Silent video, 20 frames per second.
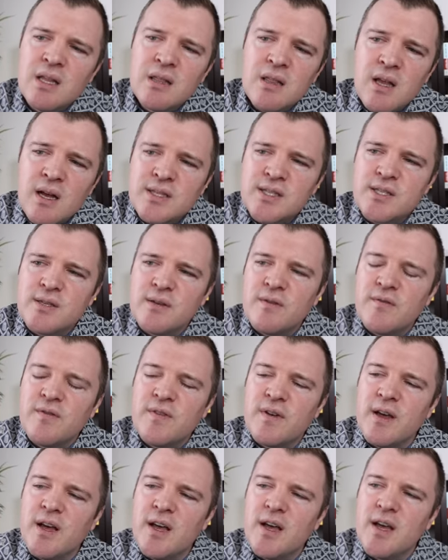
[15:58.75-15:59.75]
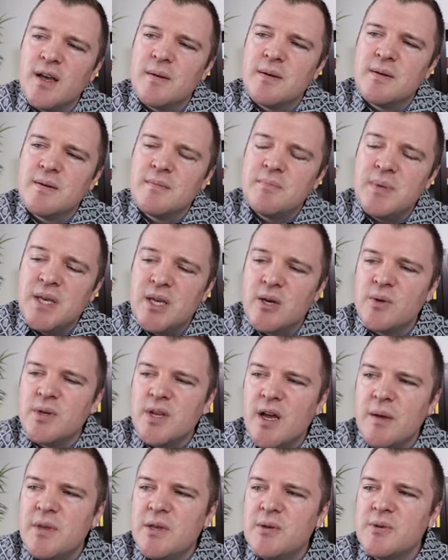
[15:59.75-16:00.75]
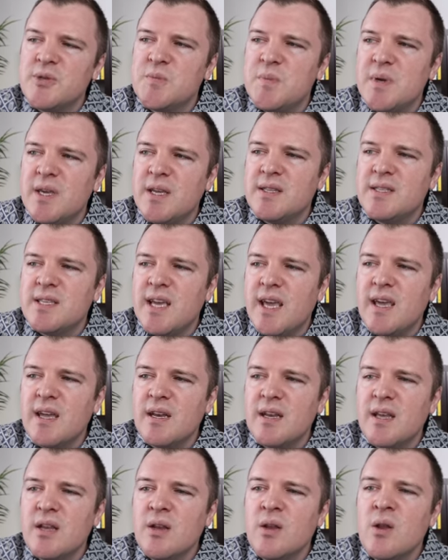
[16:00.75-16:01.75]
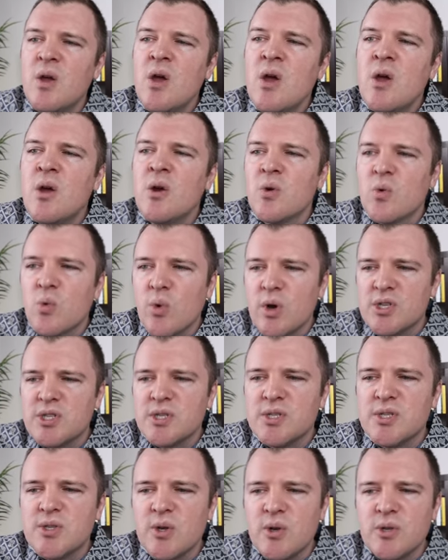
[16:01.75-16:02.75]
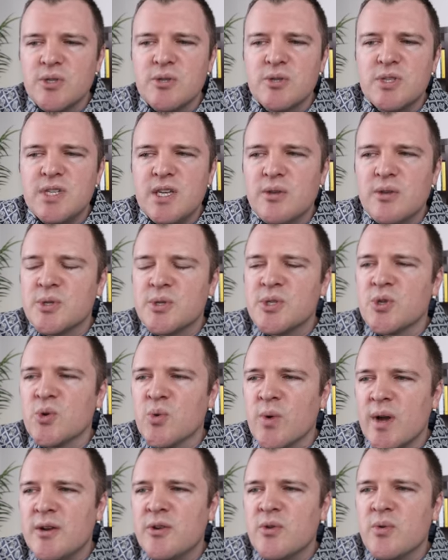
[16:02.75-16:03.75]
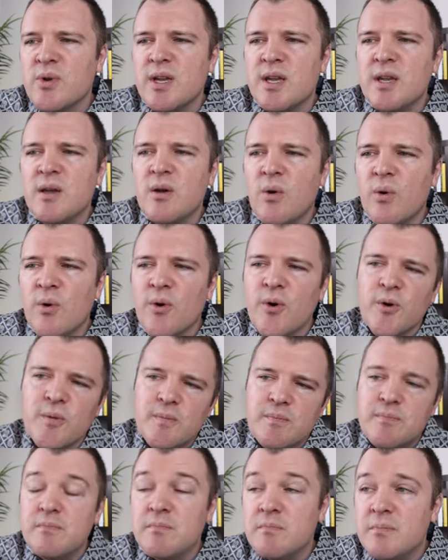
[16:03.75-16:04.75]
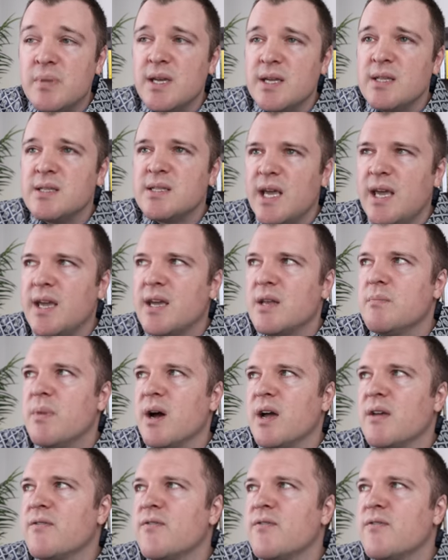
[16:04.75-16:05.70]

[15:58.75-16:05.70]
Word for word: Lots of uh, POWs being taken in, Russian soldiers surrendering or being taken by